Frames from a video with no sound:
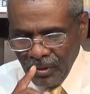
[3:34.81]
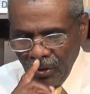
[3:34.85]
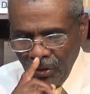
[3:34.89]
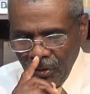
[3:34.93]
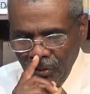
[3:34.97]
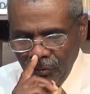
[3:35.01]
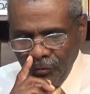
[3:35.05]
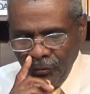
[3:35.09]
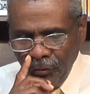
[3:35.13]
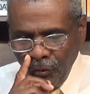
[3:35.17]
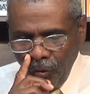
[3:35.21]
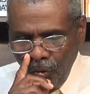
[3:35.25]

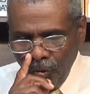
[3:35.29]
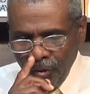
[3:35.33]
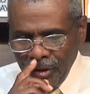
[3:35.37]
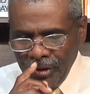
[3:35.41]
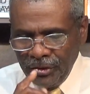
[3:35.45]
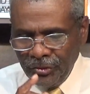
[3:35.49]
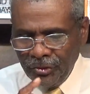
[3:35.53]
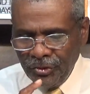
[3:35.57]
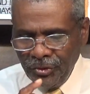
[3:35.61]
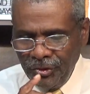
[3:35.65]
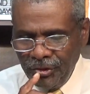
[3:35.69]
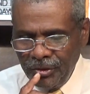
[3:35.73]

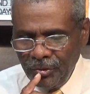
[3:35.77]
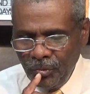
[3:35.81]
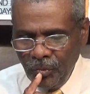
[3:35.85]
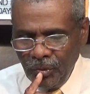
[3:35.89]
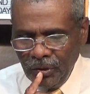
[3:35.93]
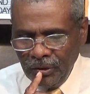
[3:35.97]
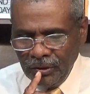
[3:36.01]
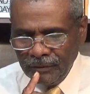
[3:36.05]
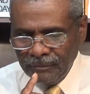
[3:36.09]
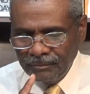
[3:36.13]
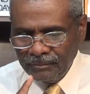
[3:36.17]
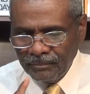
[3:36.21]

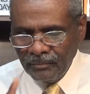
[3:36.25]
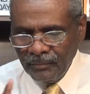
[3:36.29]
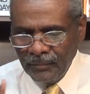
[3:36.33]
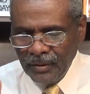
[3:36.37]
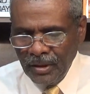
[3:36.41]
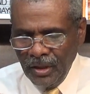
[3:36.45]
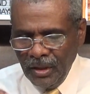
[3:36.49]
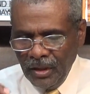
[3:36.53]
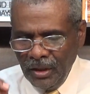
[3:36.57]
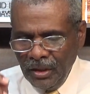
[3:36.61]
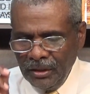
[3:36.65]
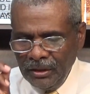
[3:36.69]
4:31.
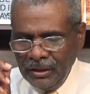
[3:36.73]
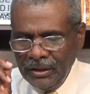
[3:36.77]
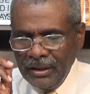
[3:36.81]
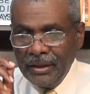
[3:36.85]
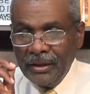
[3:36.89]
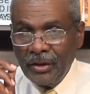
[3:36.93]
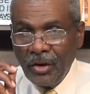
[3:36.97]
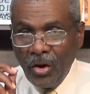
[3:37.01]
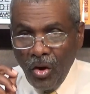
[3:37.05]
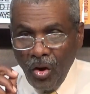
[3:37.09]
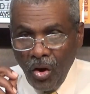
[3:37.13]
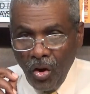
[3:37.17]

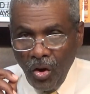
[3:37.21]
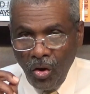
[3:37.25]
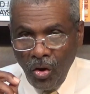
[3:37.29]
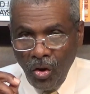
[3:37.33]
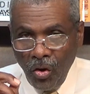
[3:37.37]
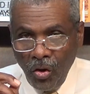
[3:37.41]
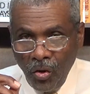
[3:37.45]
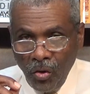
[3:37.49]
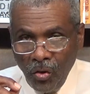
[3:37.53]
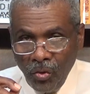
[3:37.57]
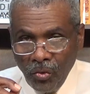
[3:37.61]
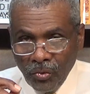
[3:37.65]
Let
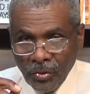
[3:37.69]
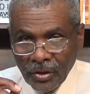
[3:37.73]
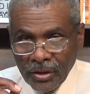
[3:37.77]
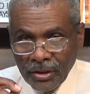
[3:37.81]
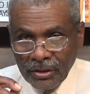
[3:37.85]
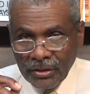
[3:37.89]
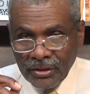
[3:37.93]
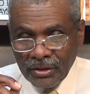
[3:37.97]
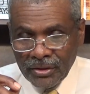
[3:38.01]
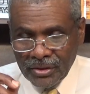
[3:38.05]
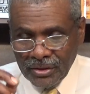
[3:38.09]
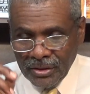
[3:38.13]
all,
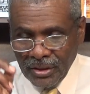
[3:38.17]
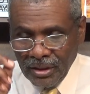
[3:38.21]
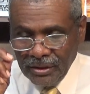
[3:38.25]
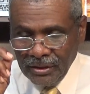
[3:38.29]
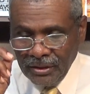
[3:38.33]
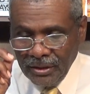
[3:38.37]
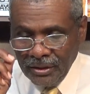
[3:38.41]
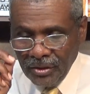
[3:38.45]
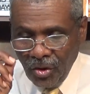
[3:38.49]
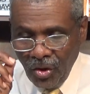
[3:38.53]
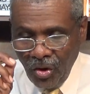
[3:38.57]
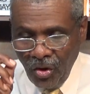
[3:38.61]
get this now,
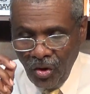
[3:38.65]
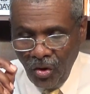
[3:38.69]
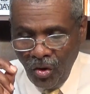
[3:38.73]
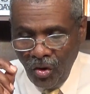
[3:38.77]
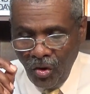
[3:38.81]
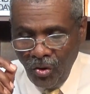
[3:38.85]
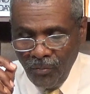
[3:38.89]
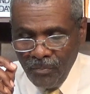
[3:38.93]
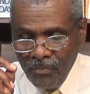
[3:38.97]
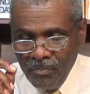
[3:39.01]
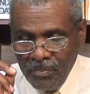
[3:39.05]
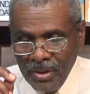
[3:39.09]
let
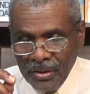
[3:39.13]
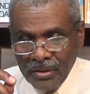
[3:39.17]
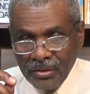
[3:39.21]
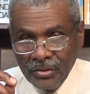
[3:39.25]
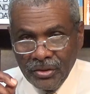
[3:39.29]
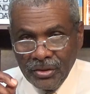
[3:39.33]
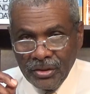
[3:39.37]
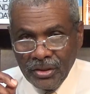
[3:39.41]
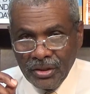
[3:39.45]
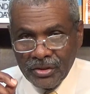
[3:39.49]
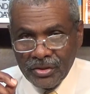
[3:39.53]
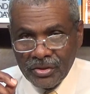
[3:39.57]
all
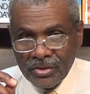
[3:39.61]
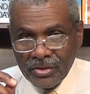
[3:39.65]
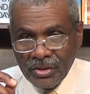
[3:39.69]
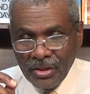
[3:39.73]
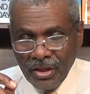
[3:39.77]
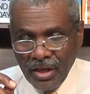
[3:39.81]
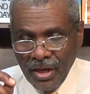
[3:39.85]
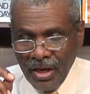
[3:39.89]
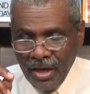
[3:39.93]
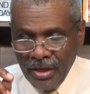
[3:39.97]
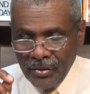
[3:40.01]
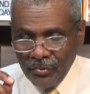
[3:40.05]

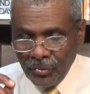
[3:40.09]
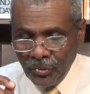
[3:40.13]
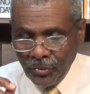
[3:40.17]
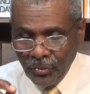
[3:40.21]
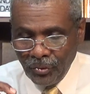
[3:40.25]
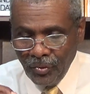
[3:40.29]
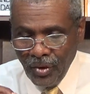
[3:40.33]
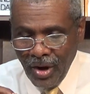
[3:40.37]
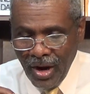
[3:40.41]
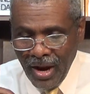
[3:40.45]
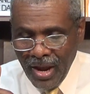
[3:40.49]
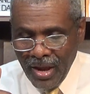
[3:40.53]
bitterness and
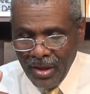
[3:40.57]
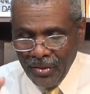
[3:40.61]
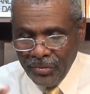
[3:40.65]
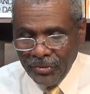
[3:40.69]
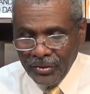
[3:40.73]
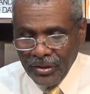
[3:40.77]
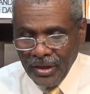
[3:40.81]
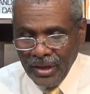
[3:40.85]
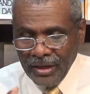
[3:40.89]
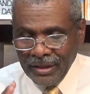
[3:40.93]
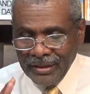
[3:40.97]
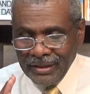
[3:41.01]

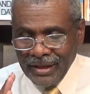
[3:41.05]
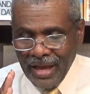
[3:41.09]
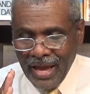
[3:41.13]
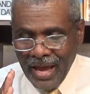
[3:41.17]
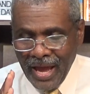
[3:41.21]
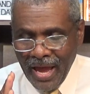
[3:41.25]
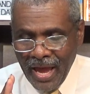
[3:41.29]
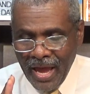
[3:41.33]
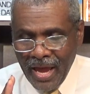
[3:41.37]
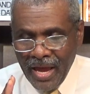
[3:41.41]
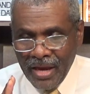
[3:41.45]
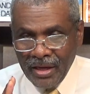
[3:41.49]
wrath and
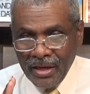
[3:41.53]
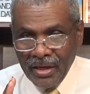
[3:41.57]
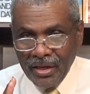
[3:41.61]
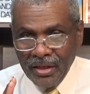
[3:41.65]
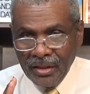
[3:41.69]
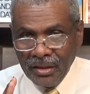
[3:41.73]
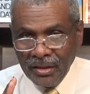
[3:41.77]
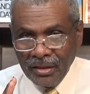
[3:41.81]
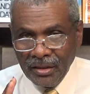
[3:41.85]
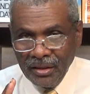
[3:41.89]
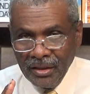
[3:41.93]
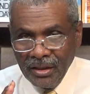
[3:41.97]

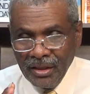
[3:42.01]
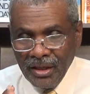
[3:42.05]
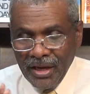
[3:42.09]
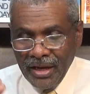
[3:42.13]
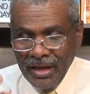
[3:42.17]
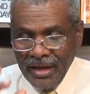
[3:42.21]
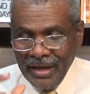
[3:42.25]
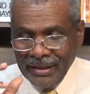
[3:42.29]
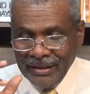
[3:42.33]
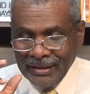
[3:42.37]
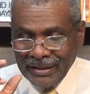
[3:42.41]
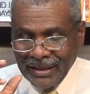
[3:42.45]
anger
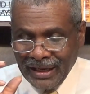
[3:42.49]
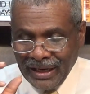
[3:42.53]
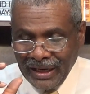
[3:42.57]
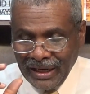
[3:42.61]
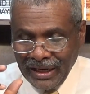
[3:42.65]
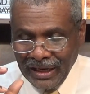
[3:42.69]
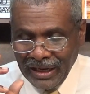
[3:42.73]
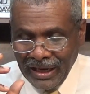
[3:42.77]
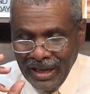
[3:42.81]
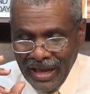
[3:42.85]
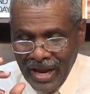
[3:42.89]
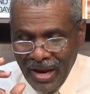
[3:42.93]
and
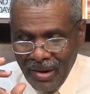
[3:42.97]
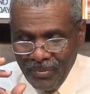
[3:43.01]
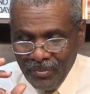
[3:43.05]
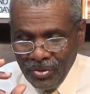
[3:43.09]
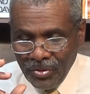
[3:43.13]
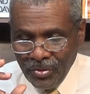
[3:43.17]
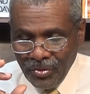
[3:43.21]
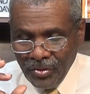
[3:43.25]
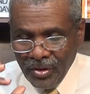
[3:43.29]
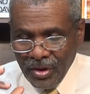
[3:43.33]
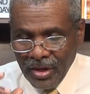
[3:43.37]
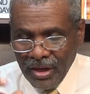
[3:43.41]

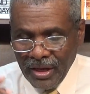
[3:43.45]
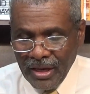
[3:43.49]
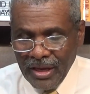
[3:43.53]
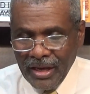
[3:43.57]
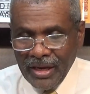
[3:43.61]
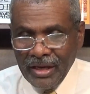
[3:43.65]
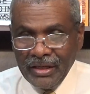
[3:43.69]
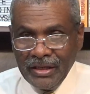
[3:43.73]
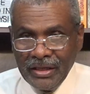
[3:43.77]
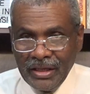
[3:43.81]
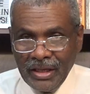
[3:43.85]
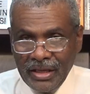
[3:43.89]
clamor
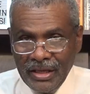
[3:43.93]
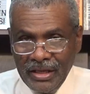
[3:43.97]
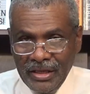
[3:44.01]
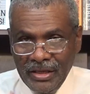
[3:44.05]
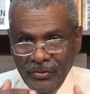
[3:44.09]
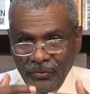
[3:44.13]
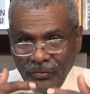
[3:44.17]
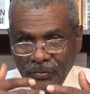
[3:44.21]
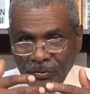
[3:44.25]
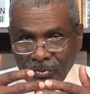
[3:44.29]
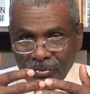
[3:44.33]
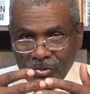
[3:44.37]
and
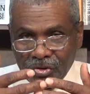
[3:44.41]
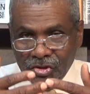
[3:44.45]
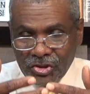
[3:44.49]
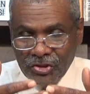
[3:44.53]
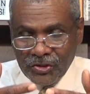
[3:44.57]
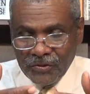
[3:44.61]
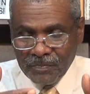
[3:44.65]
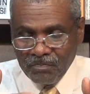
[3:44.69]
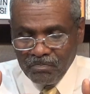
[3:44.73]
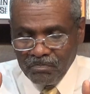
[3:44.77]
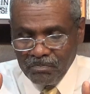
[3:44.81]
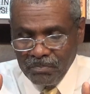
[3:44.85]
evil
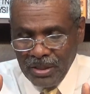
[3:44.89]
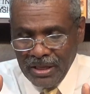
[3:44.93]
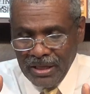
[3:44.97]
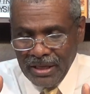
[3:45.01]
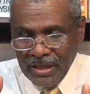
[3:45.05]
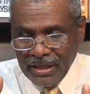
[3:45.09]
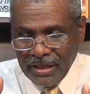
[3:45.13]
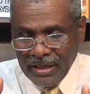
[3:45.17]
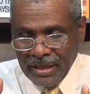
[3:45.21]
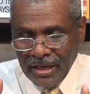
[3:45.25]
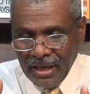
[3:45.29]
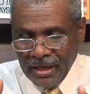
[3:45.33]

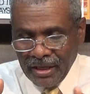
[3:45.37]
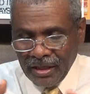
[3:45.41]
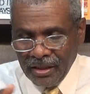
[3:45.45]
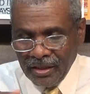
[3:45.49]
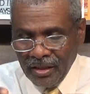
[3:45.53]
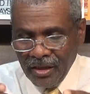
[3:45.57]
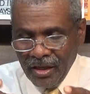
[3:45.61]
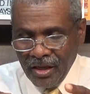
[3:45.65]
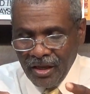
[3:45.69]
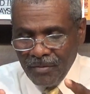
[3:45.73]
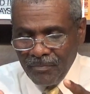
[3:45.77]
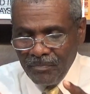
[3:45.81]

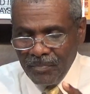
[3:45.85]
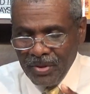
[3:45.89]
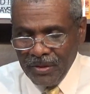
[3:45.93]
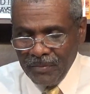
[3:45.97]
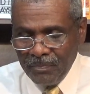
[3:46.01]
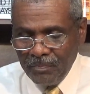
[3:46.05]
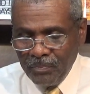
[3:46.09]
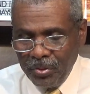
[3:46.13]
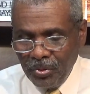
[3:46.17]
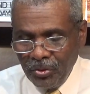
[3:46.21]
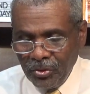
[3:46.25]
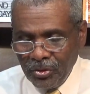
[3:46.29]
speaking be
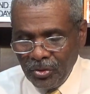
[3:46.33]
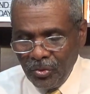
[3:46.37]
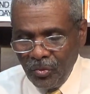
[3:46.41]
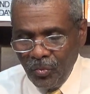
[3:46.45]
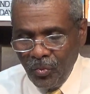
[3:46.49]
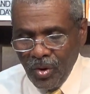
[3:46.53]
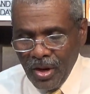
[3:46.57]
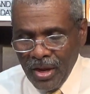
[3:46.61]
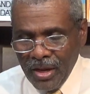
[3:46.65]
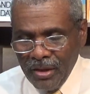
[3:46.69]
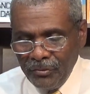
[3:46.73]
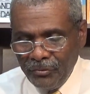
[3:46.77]
put
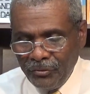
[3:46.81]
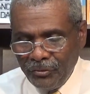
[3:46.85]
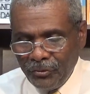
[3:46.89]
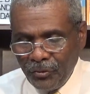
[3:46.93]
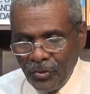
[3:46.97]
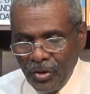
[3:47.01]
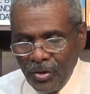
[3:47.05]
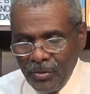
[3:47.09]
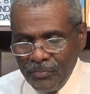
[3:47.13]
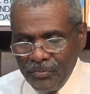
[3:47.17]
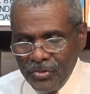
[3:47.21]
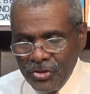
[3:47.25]
away
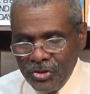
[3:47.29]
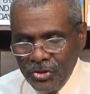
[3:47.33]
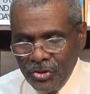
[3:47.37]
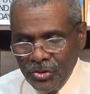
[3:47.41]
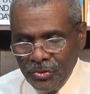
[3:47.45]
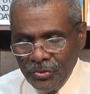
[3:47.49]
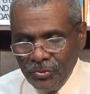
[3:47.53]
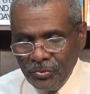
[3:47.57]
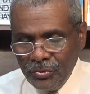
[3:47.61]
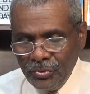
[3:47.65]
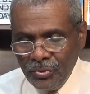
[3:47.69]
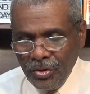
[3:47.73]
from
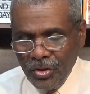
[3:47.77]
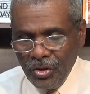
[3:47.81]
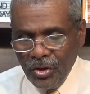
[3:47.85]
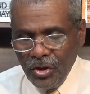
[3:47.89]
you